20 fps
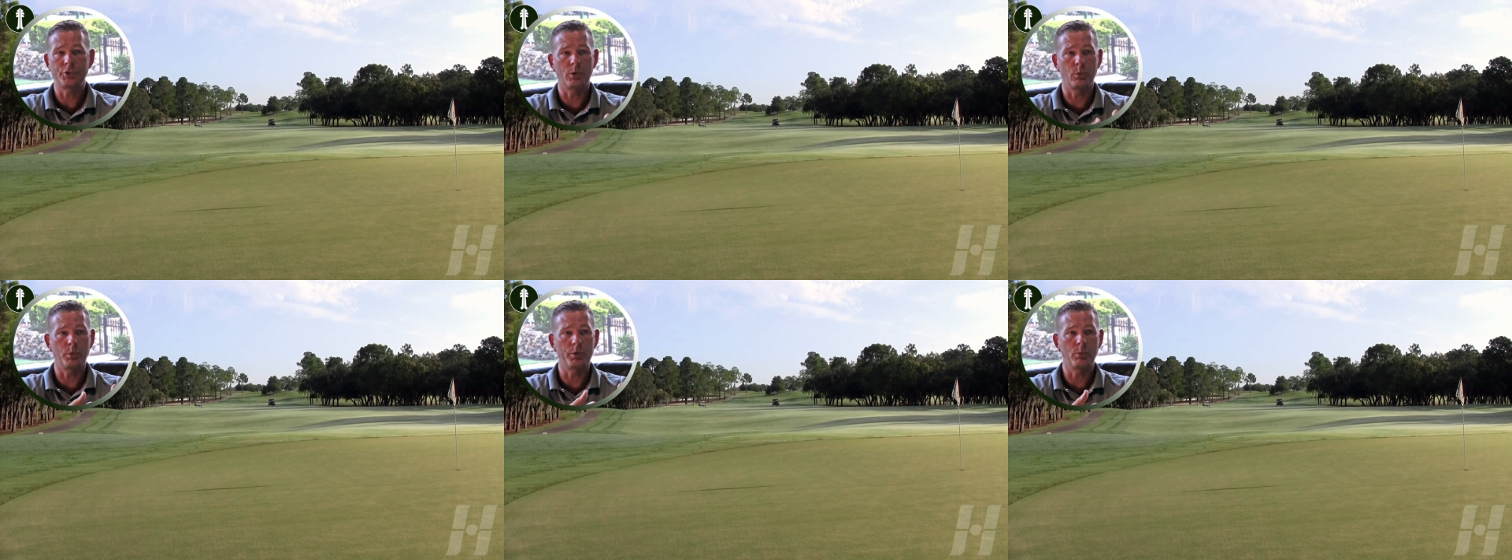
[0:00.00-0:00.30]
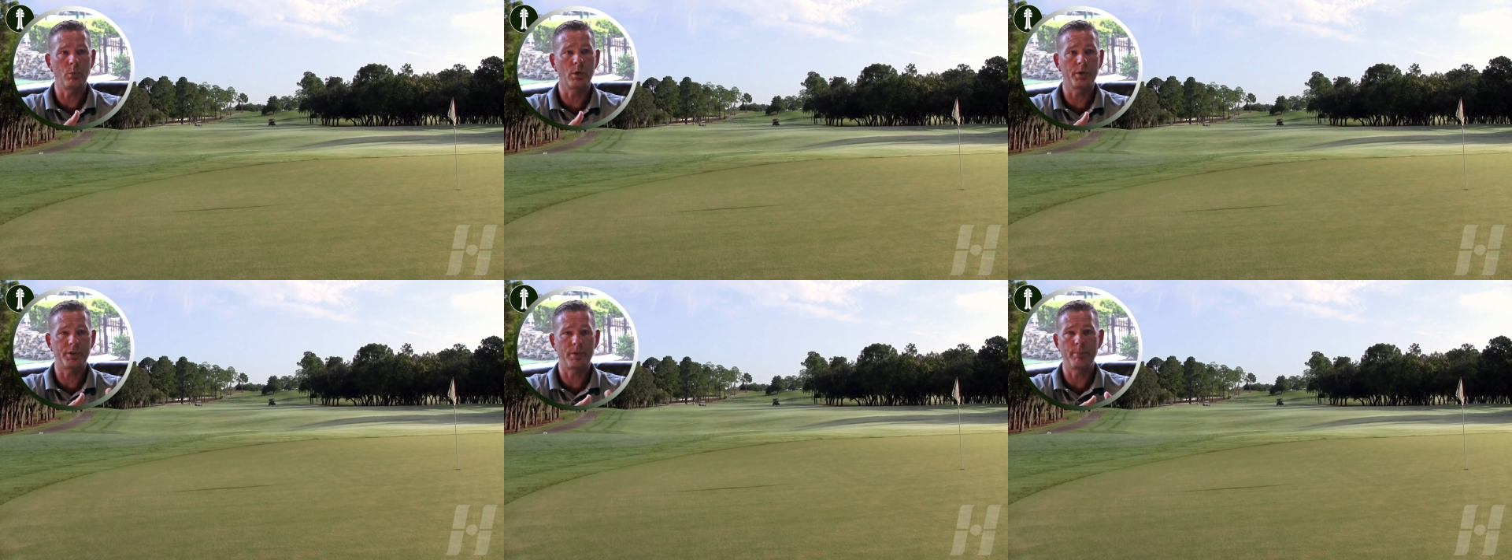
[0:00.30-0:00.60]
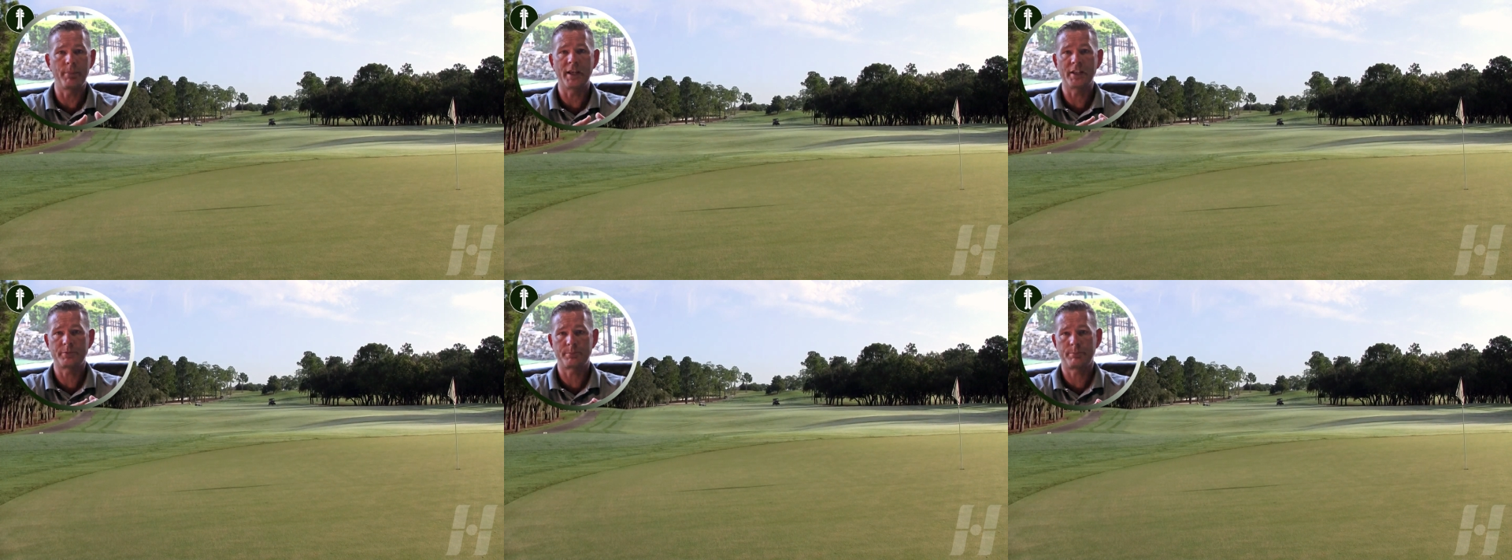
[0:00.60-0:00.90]
We want the
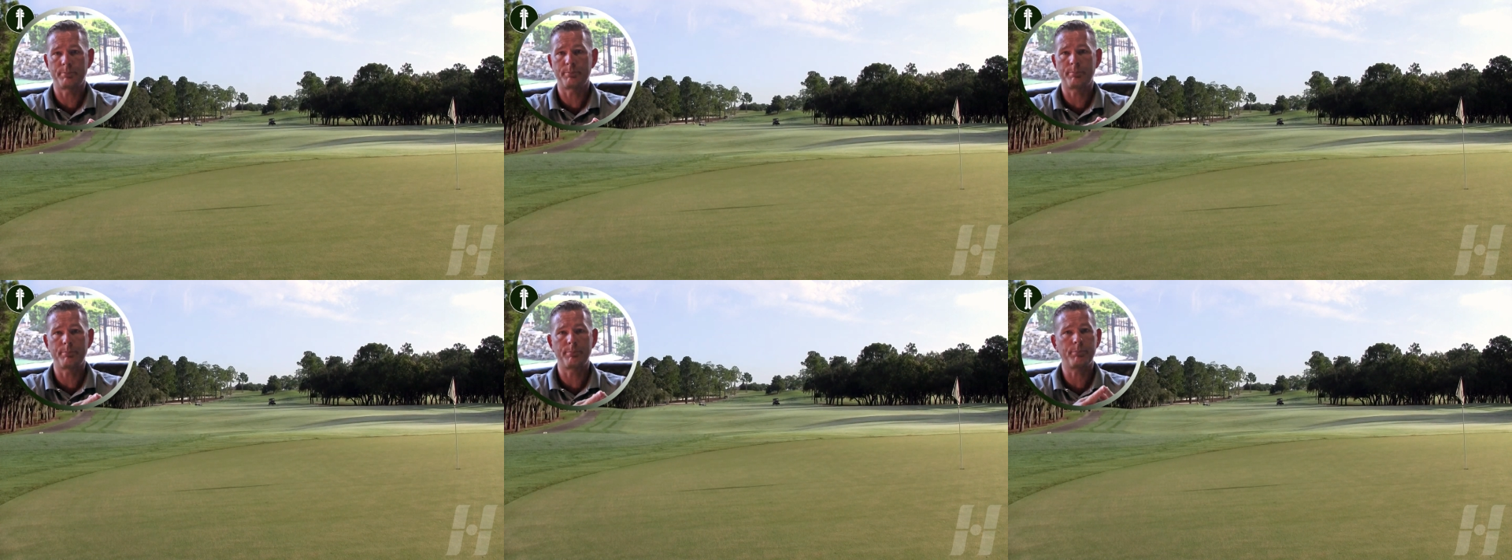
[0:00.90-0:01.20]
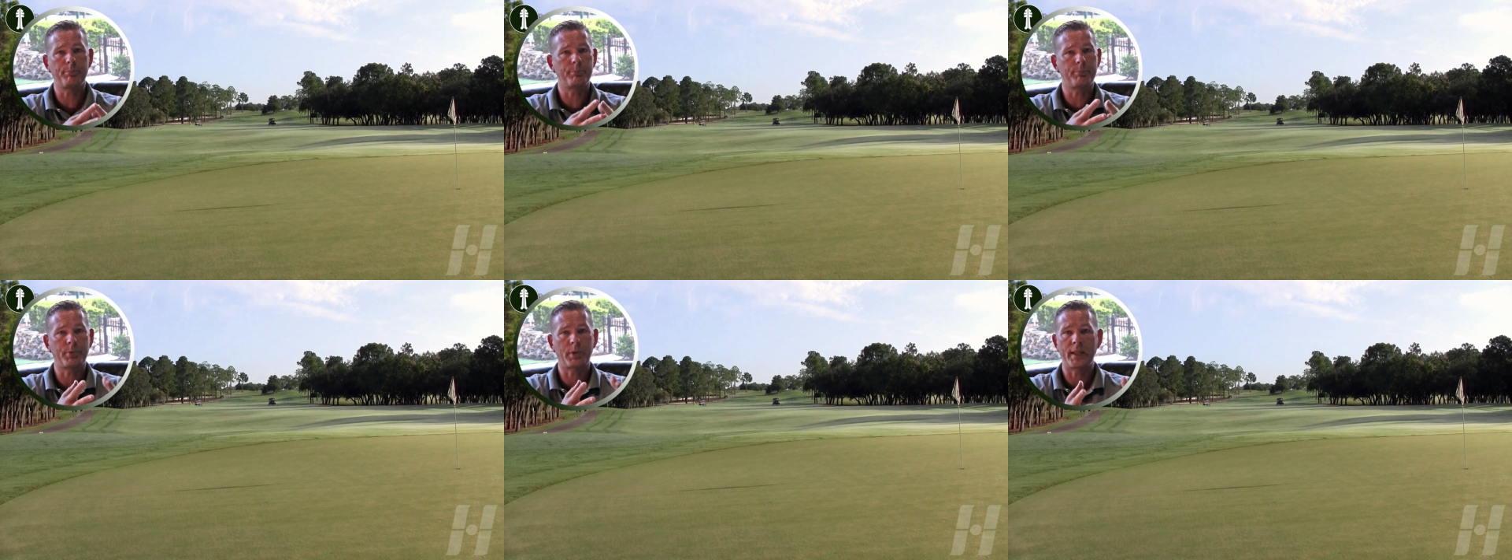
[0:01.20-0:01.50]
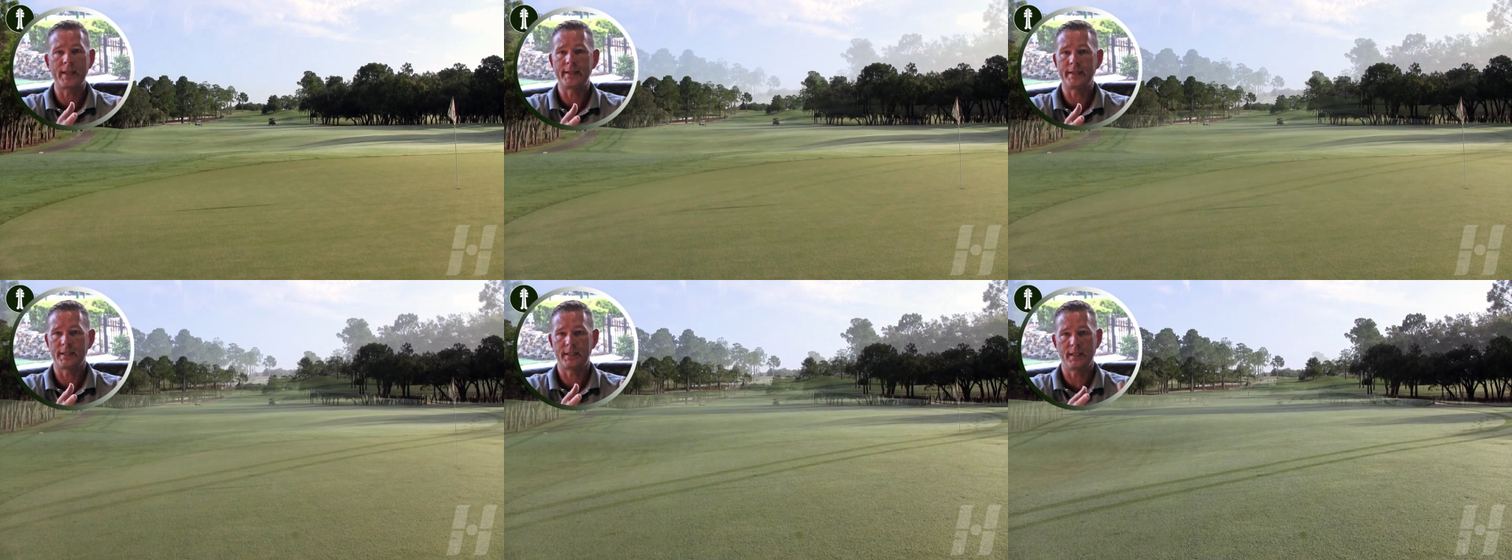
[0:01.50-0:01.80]
best
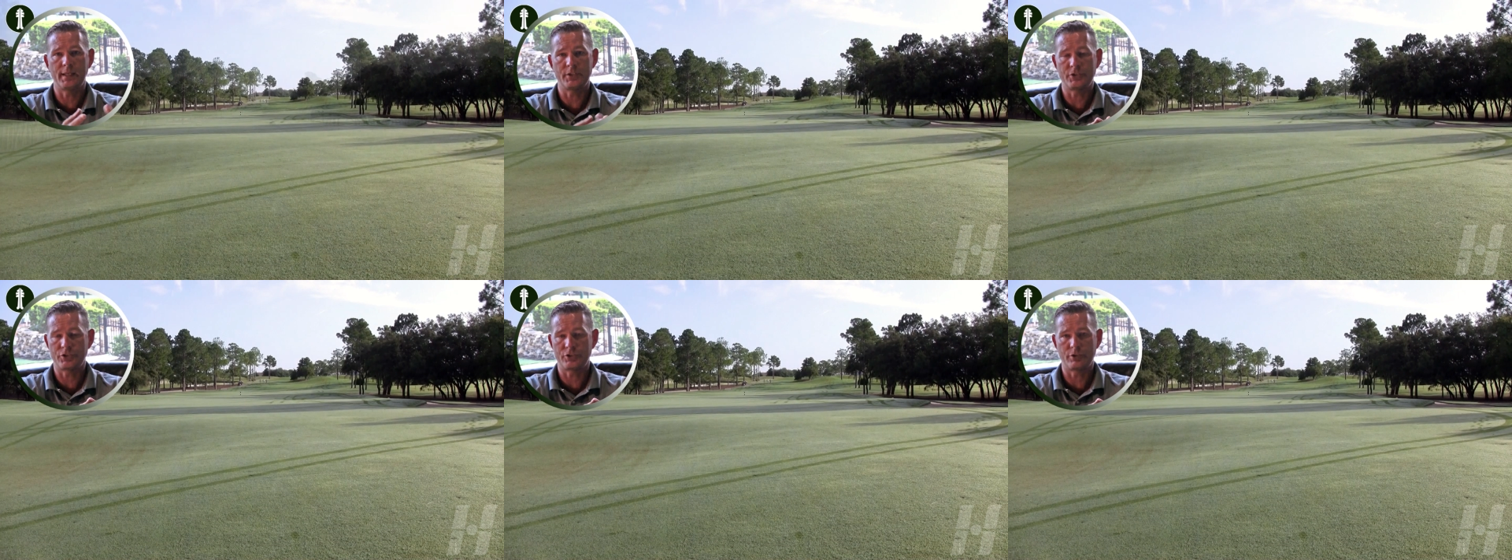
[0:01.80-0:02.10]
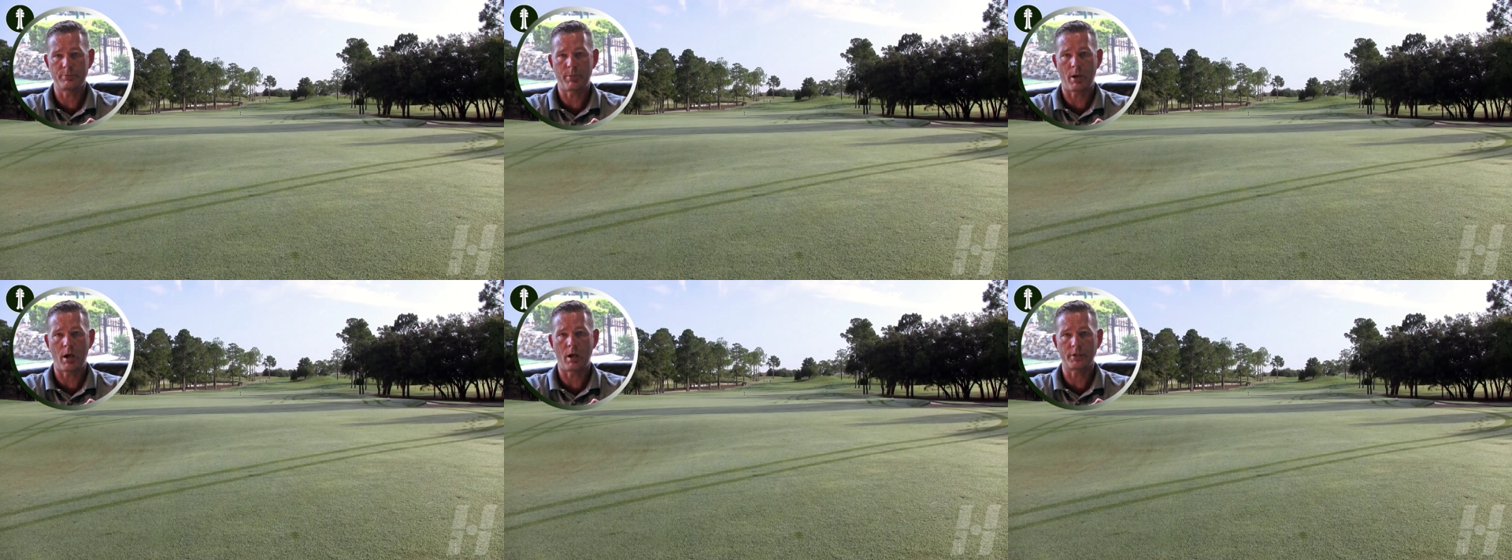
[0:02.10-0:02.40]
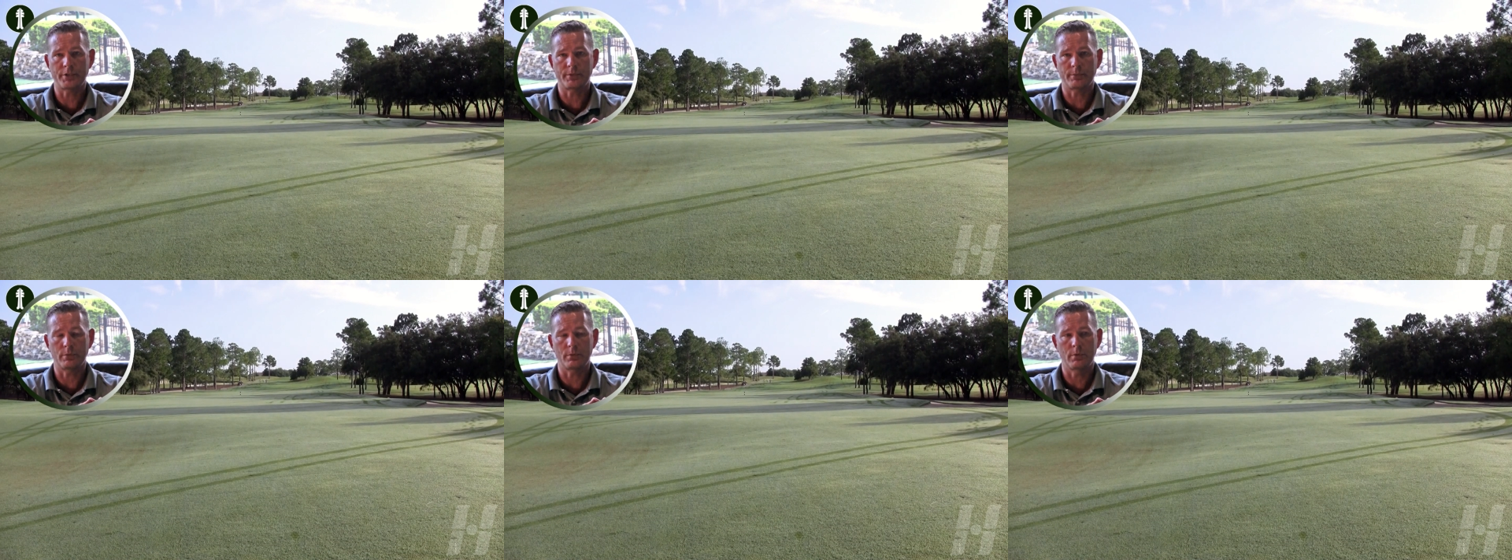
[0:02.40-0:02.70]
playing conditions
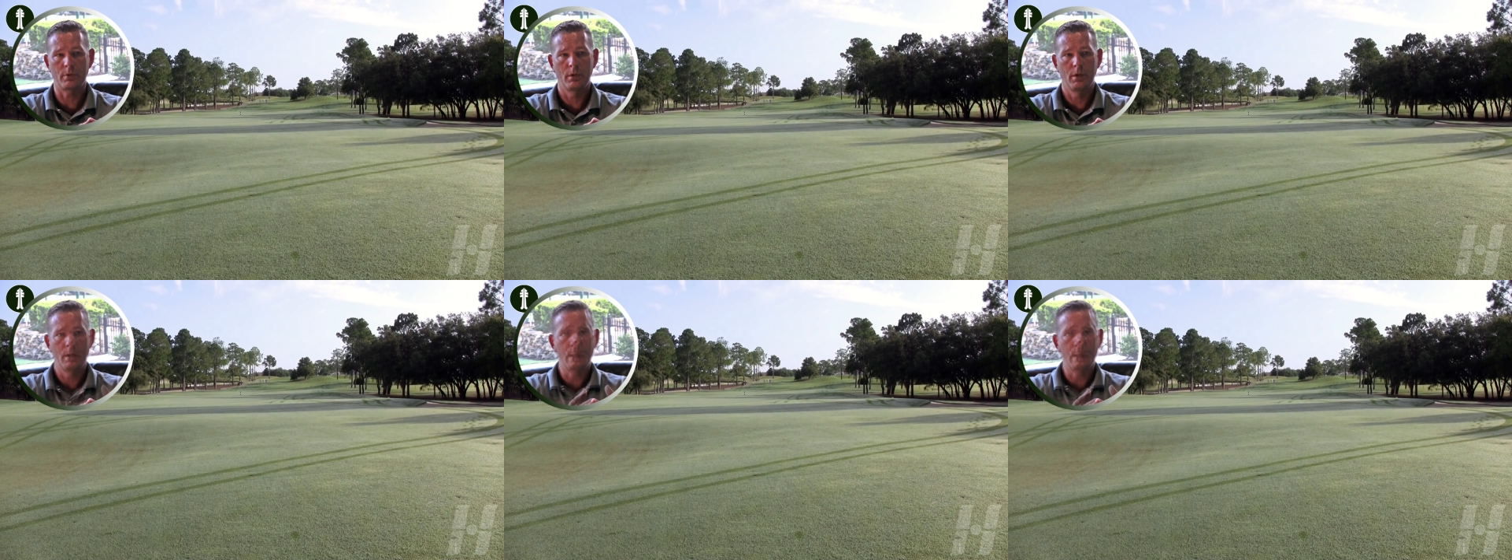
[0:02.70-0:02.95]
possible.